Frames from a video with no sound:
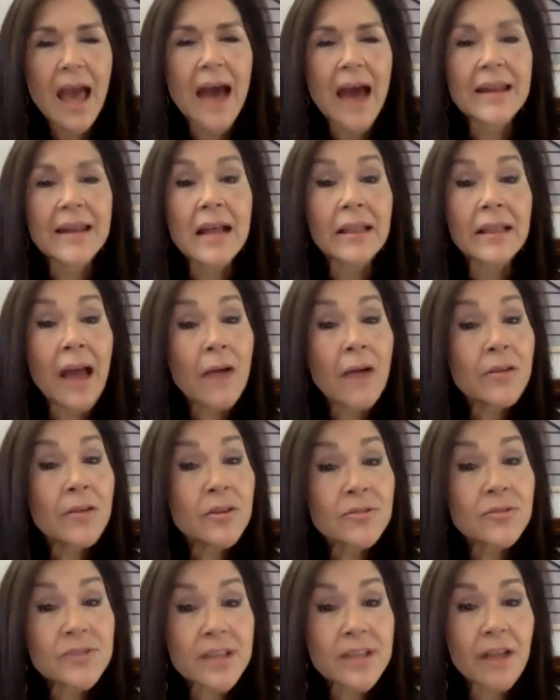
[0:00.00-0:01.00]
and allowing
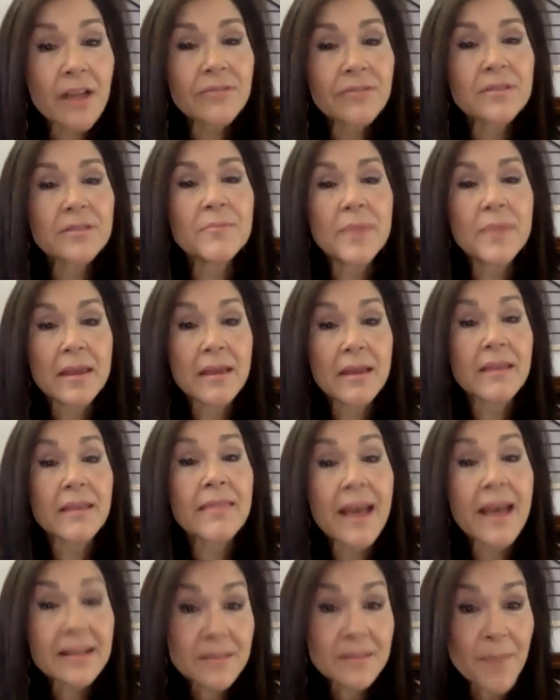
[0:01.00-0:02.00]
yourself to be
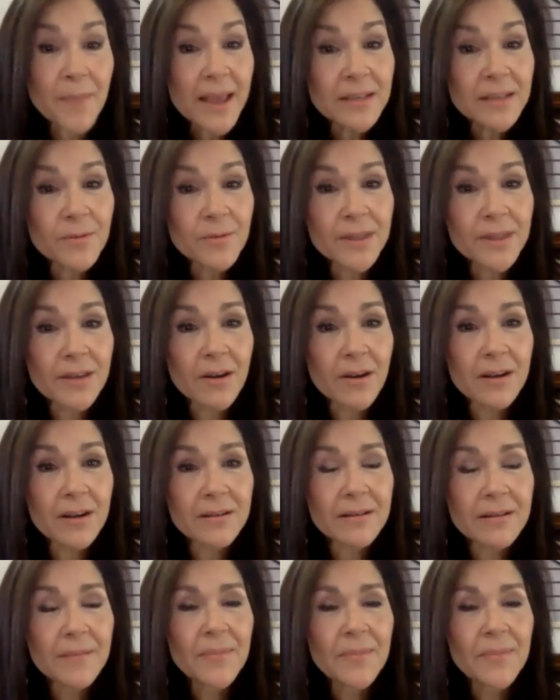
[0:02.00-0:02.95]
in that space with the art.